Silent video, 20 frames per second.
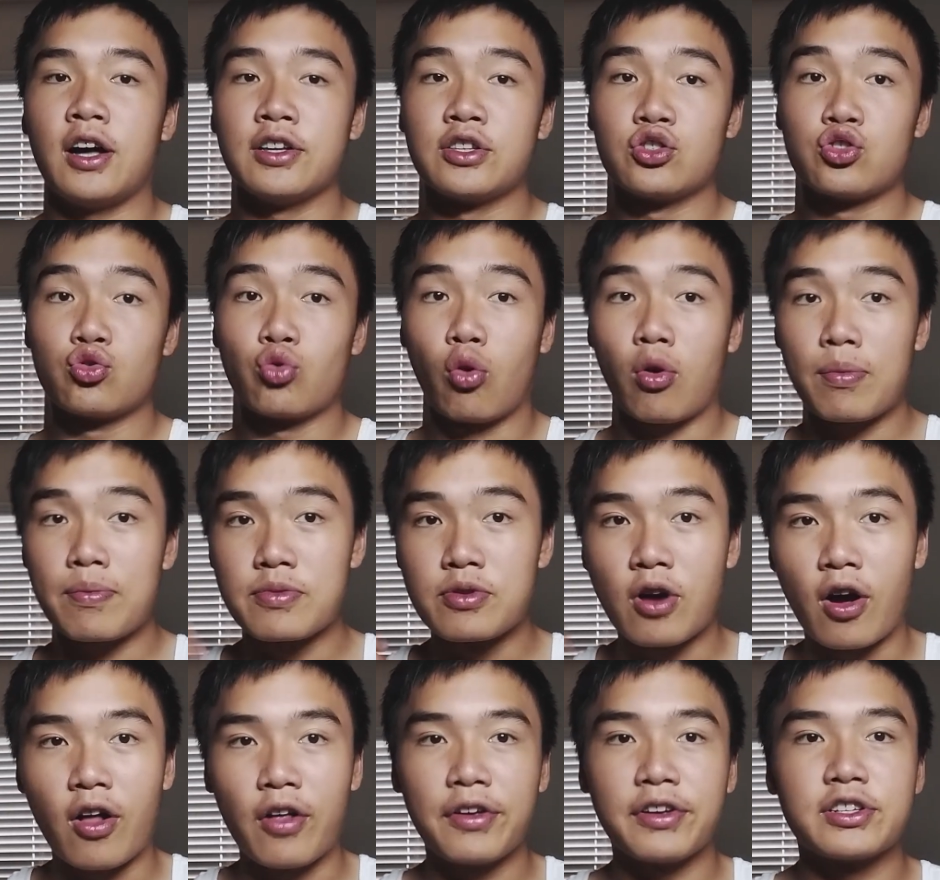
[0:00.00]
Absorb
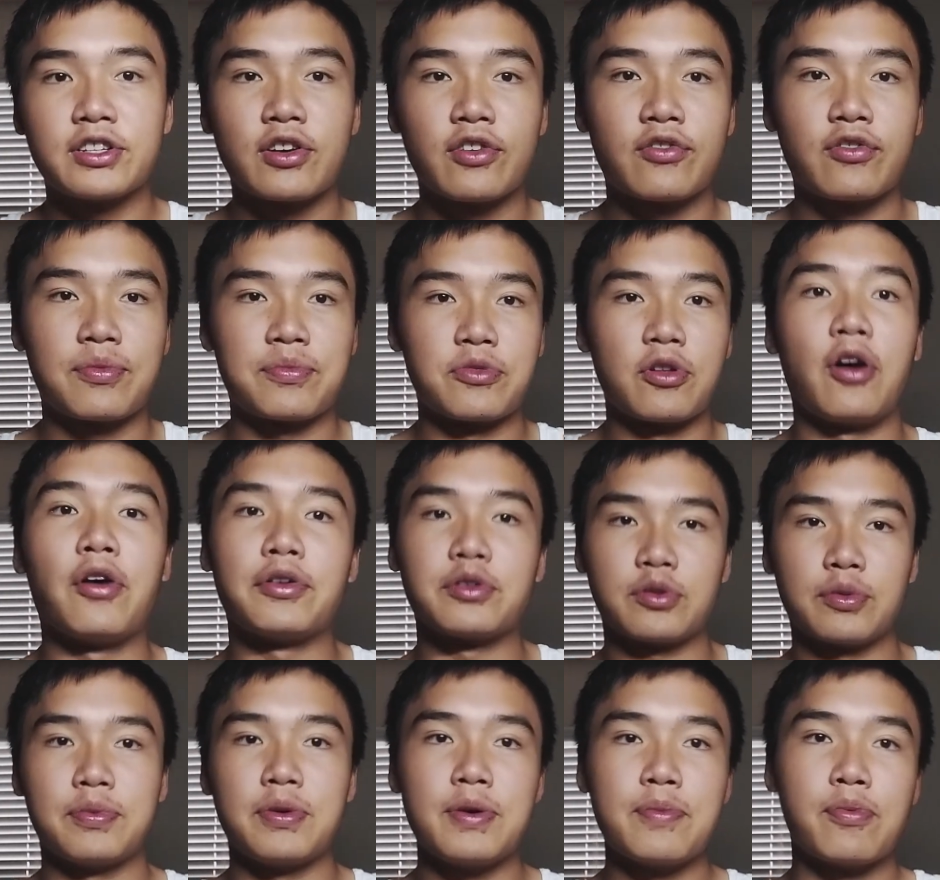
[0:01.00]
knowledge from
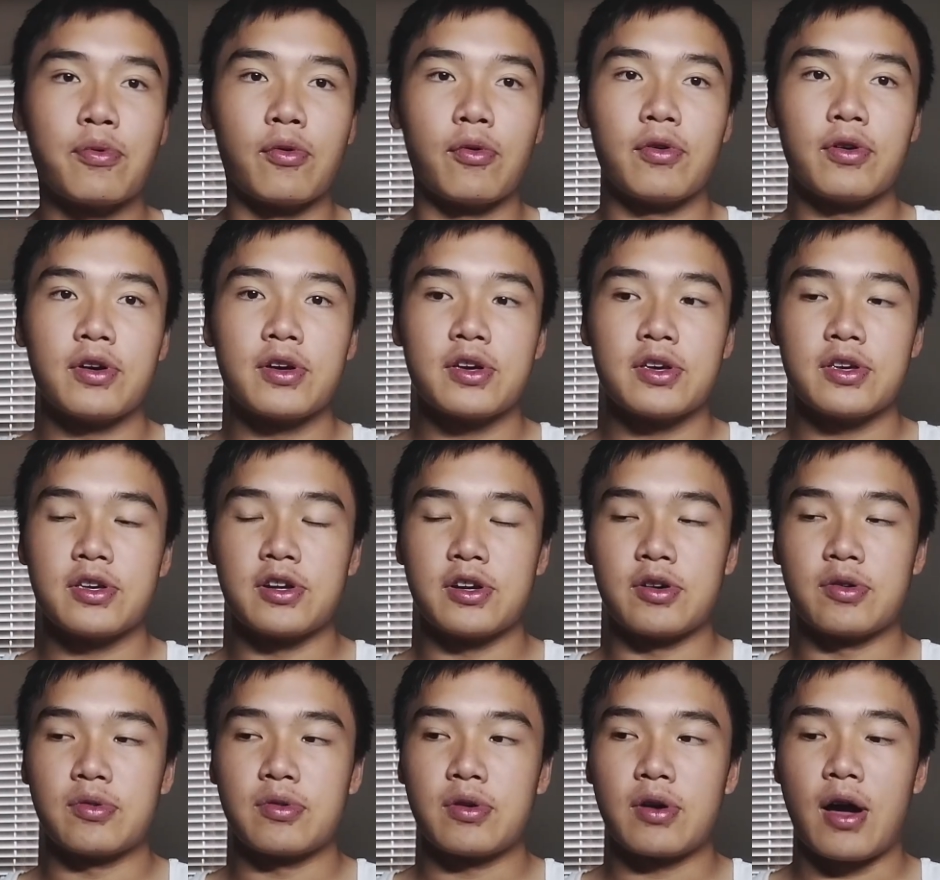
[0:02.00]
knowledgeable people, you
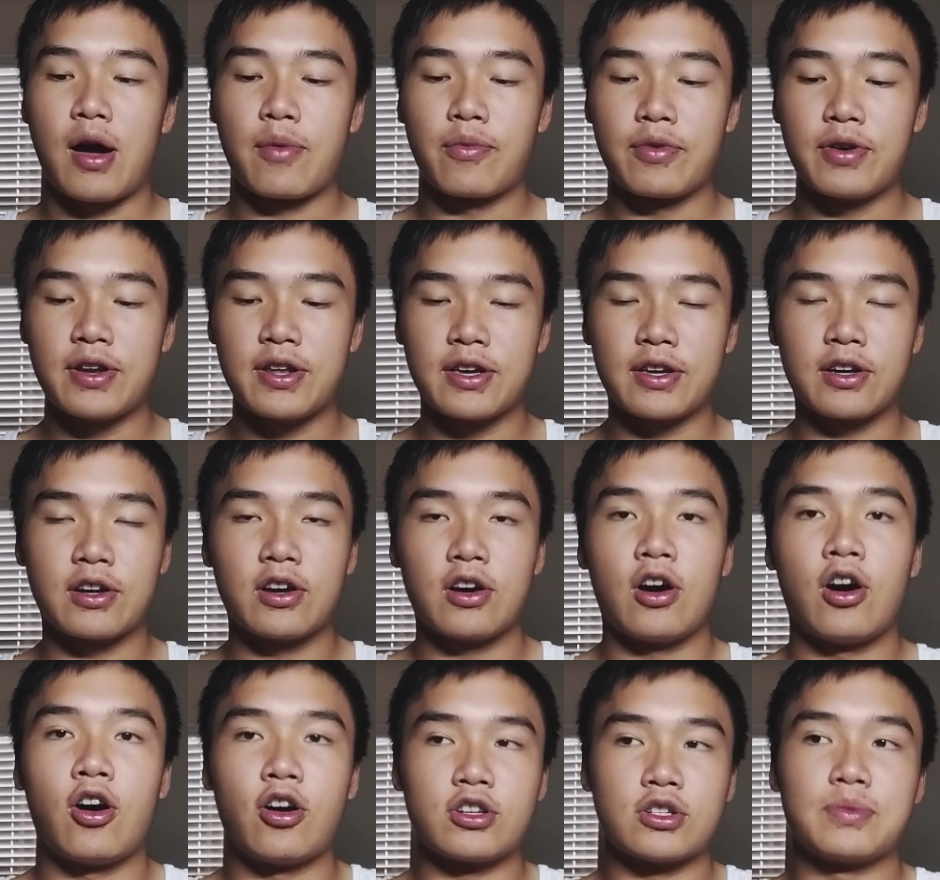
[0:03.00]
know. I'm reading
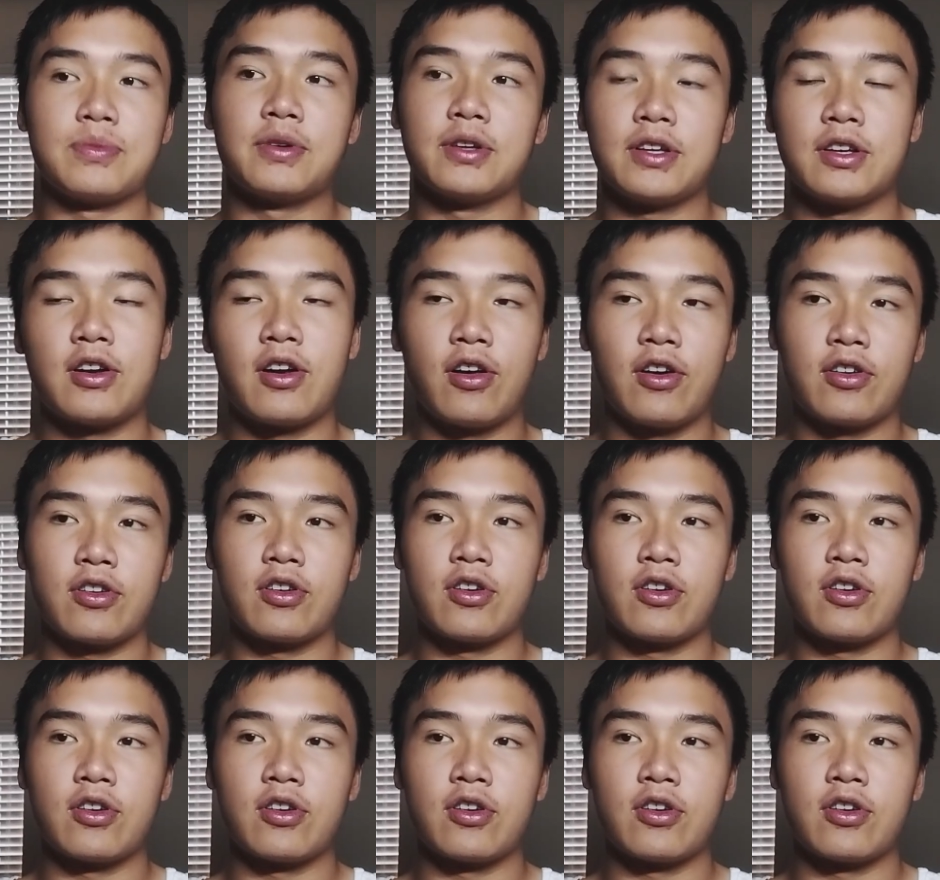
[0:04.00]
$100 million